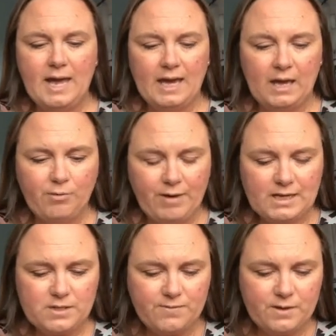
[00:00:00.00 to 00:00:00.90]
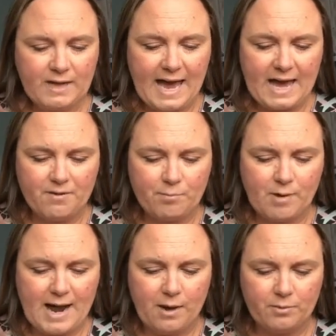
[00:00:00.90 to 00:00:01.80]
He reached for the can of
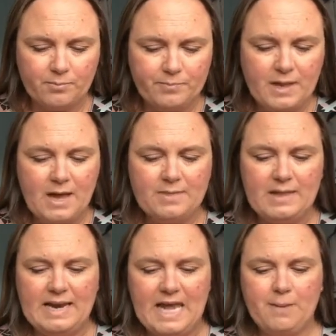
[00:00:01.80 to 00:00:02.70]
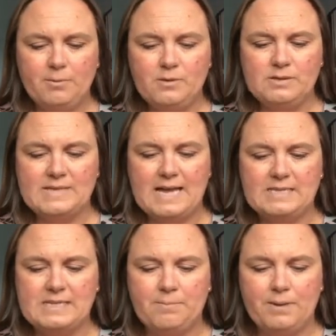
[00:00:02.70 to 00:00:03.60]
brown. The label said
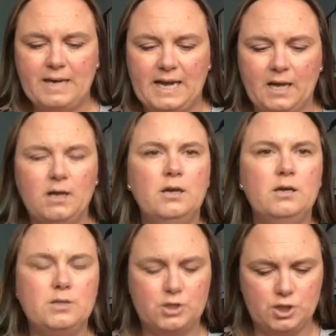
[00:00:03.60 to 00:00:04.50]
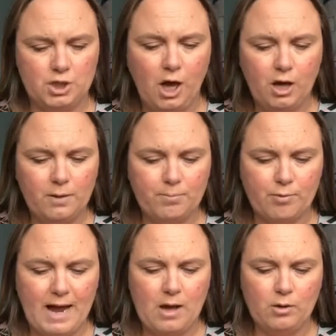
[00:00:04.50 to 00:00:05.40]
simply, "Dark
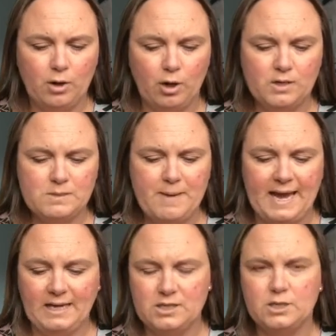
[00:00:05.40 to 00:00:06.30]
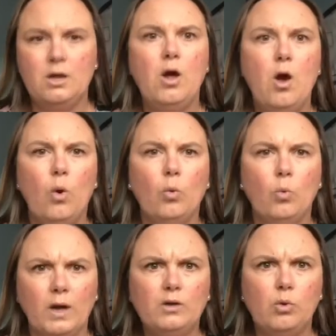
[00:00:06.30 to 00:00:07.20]
brown gloss paint,
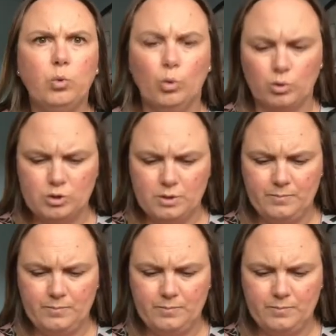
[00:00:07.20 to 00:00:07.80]
1 quart."